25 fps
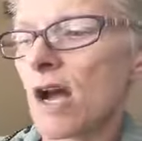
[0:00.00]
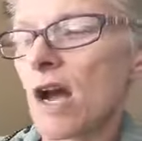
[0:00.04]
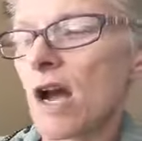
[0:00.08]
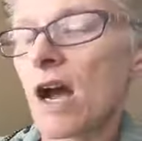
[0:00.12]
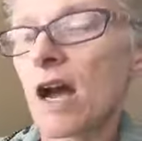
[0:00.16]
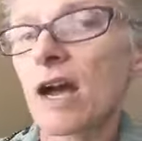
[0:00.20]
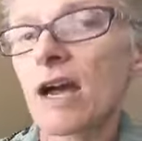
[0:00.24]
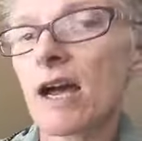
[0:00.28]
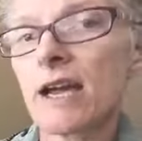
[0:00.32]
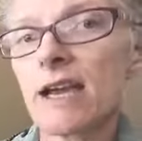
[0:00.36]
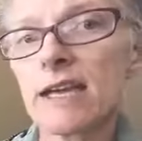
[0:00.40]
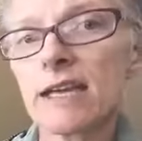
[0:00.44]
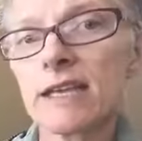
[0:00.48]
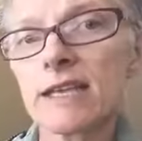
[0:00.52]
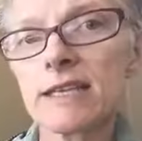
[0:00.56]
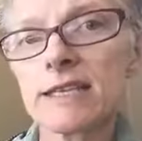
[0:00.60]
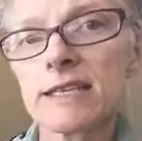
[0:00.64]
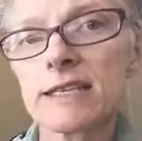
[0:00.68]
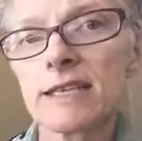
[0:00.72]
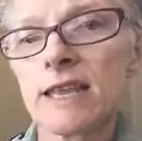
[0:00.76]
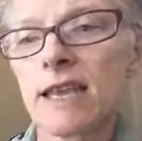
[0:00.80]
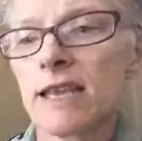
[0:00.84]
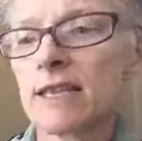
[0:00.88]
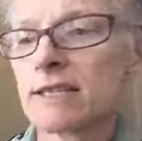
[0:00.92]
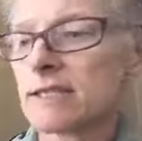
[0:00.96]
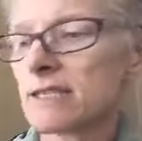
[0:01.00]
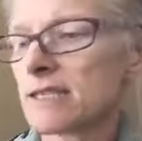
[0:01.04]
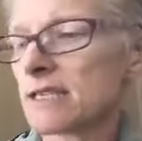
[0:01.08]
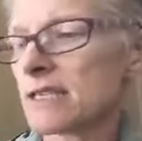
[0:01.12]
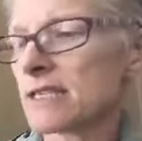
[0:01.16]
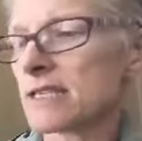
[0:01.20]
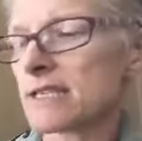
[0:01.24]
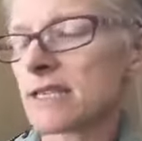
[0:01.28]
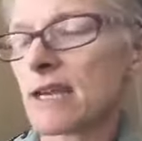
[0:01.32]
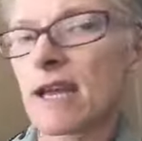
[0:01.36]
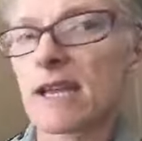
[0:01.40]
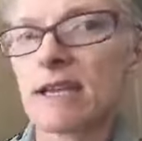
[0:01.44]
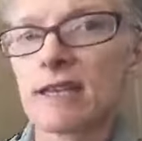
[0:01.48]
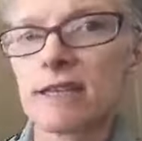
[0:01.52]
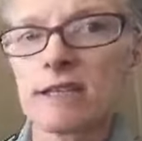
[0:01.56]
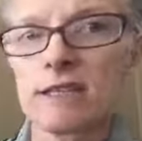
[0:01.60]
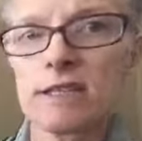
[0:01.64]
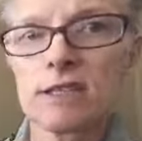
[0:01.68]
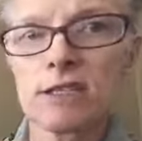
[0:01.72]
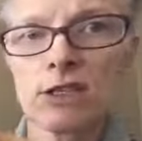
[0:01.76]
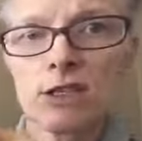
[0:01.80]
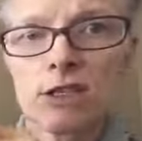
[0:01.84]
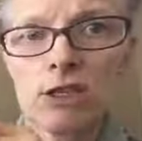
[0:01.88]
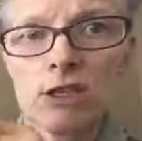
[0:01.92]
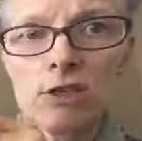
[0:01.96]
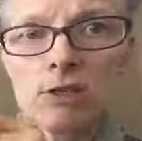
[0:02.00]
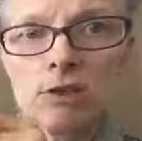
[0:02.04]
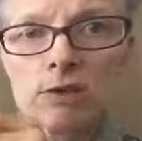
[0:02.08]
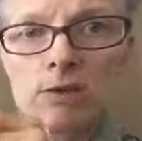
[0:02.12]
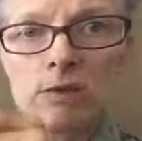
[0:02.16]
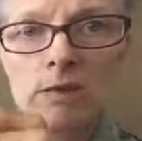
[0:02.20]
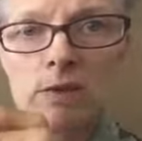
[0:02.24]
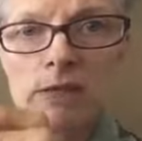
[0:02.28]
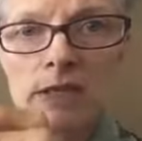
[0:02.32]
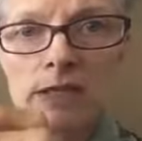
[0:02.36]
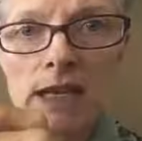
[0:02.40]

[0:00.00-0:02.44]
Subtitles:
I then decided to